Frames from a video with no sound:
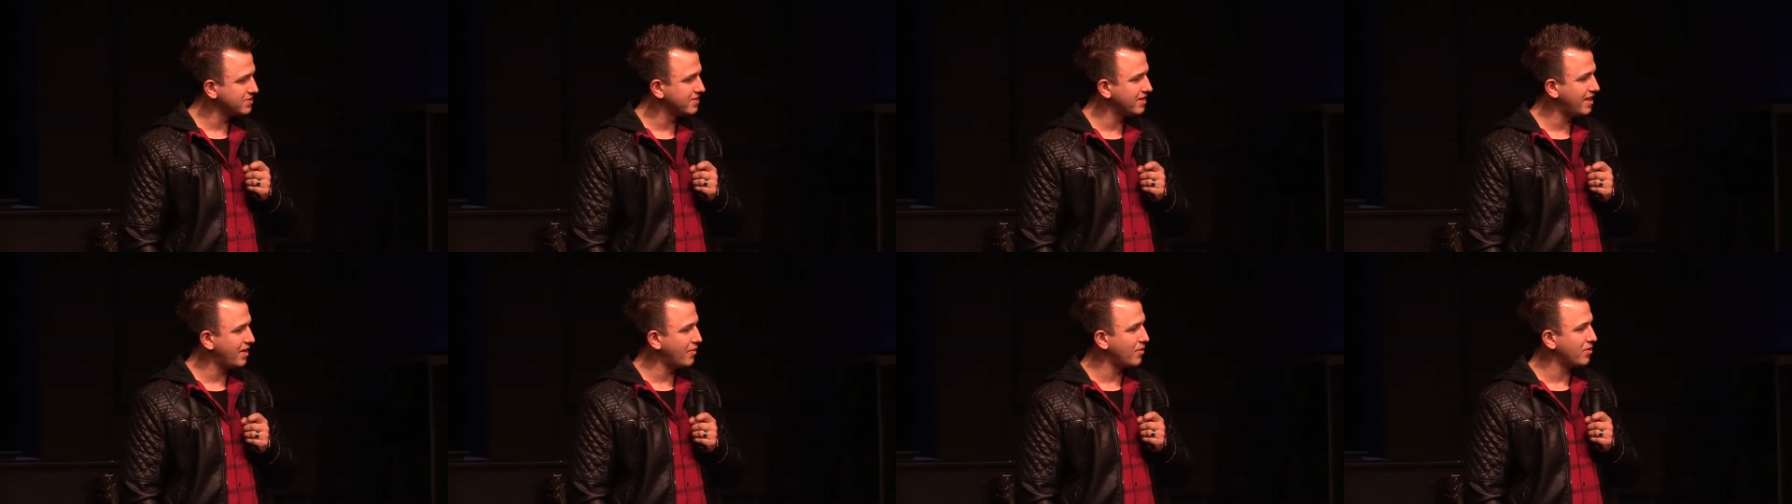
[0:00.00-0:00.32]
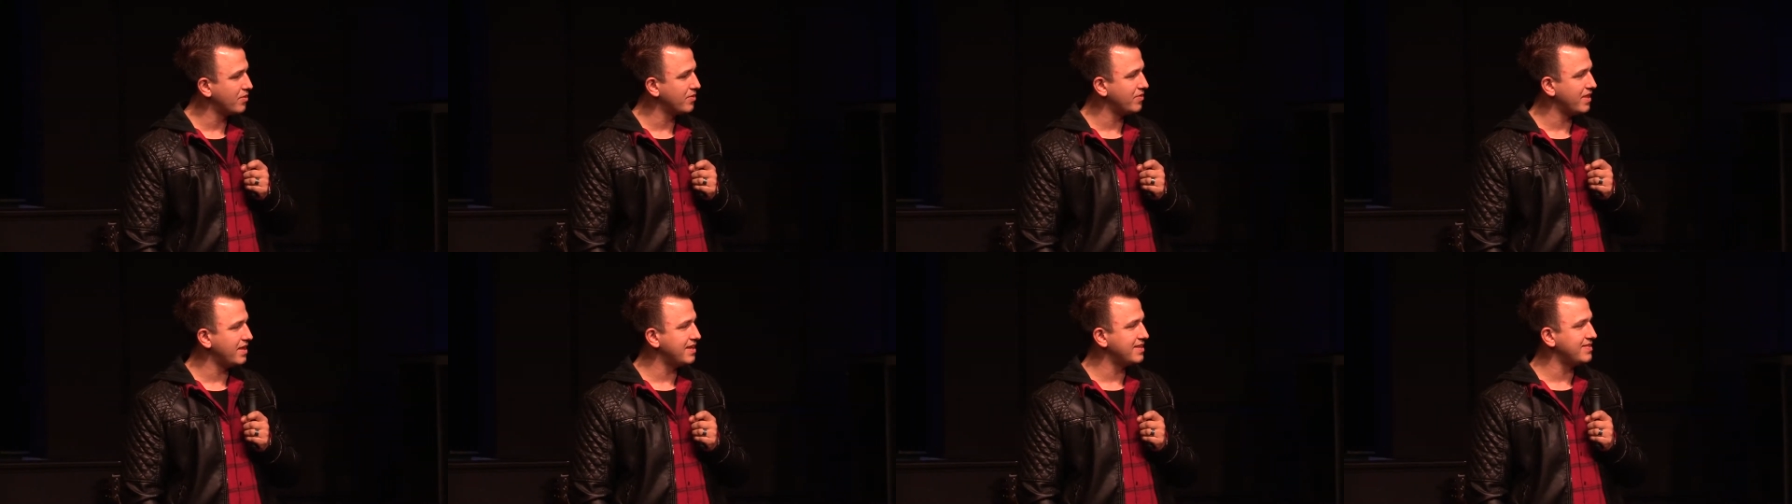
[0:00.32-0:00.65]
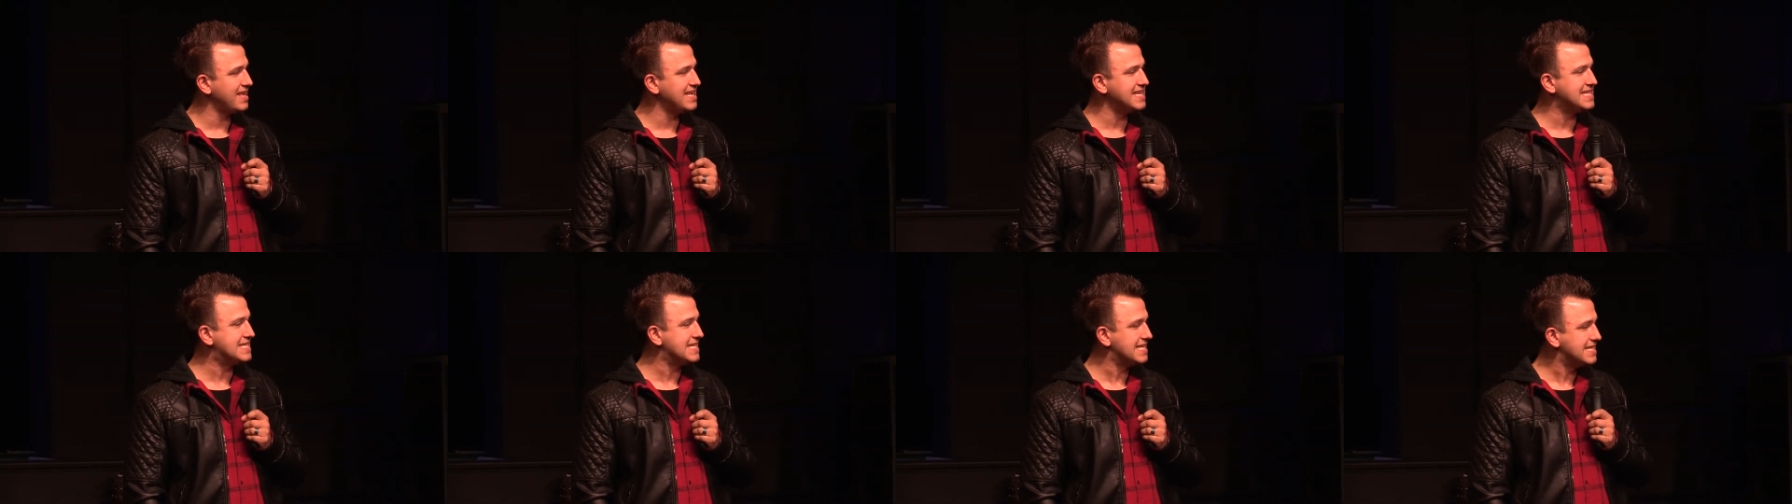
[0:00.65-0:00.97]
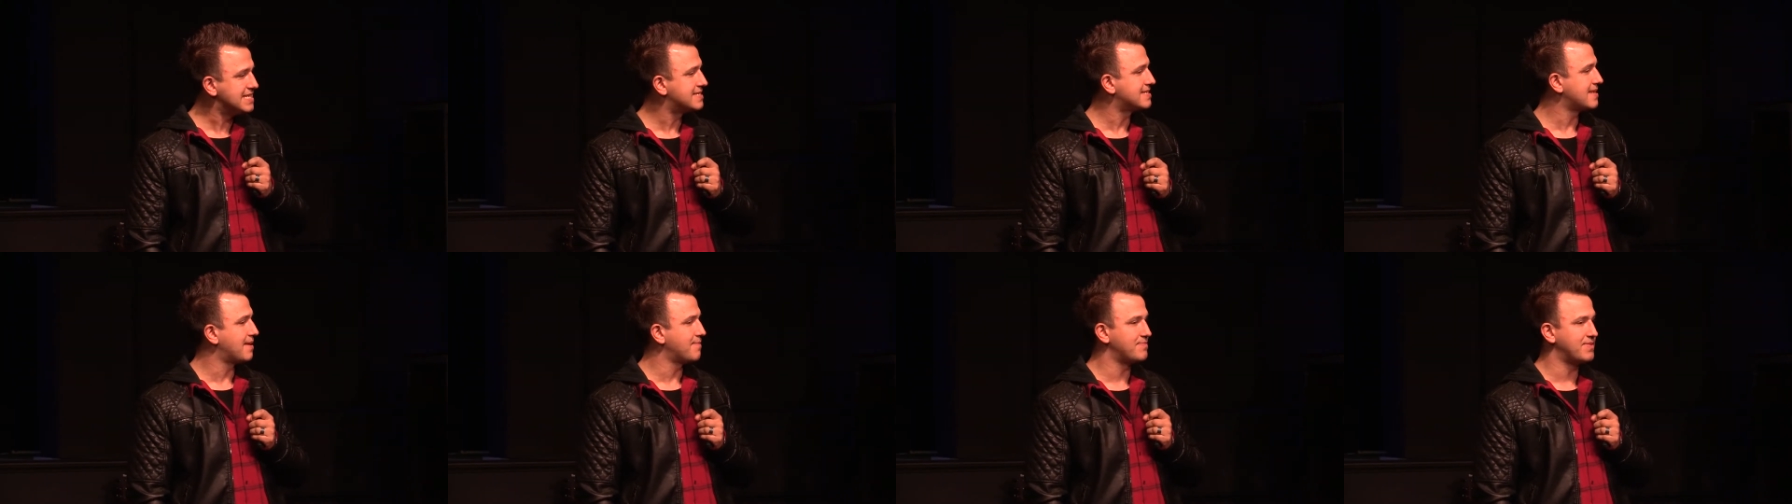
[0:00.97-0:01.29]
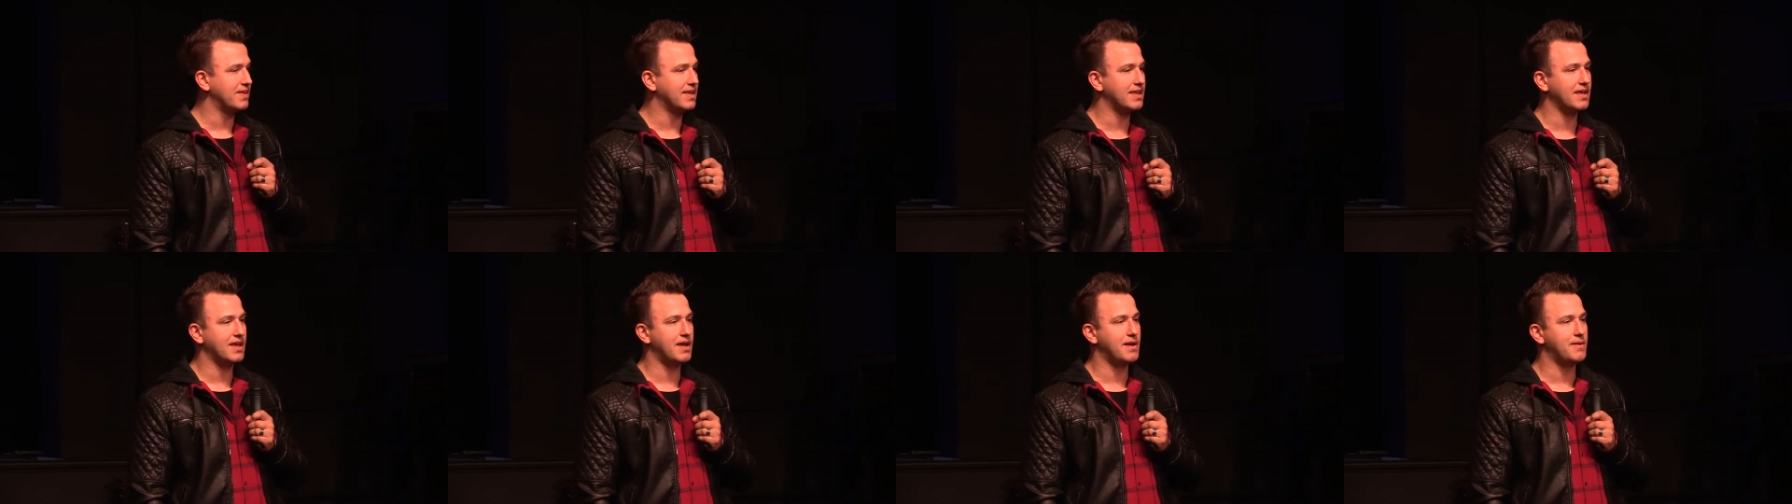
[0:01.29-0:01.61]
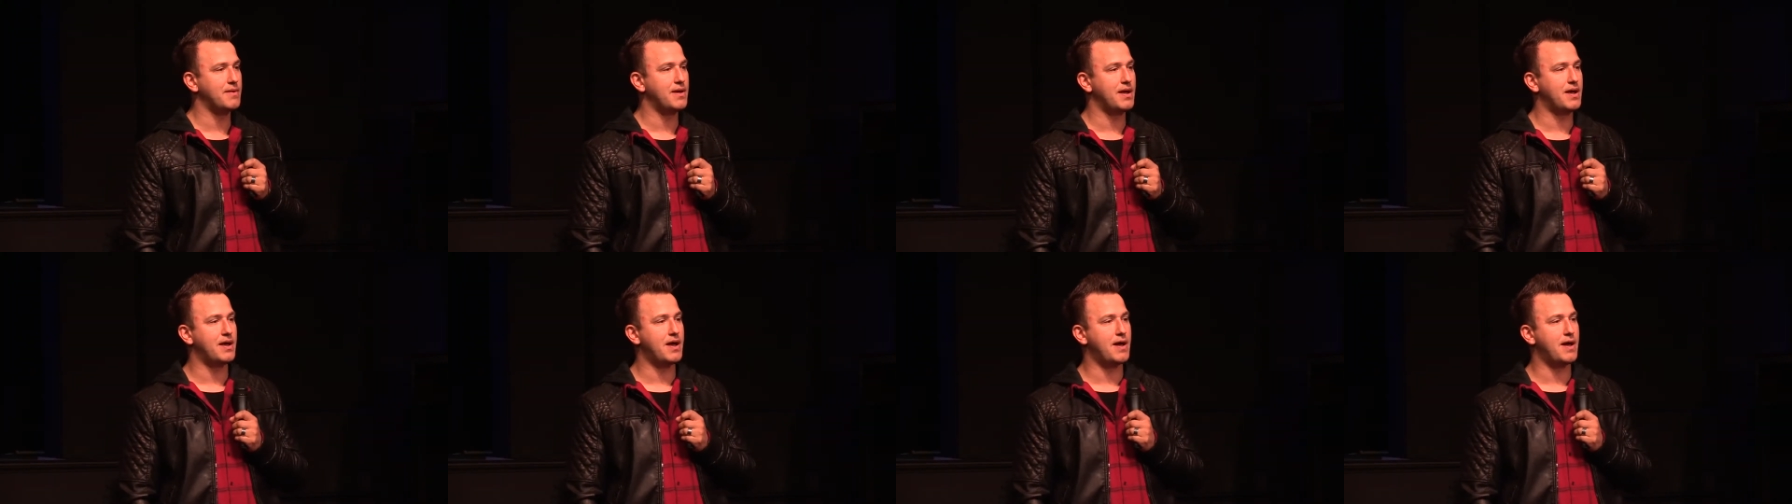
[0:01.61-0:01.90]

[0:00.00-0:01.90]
They, were, they, they did something uh, uh,